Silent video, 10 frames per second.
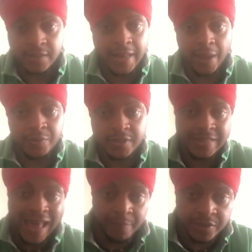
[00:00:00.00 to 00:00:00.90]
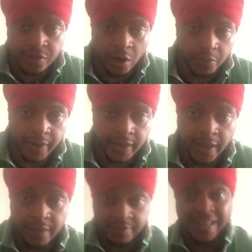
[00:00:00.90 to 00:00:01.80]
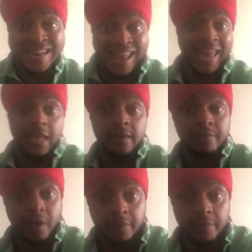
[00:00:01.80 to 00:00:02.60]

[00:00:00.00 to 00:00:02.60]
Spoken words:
the name was established already, the name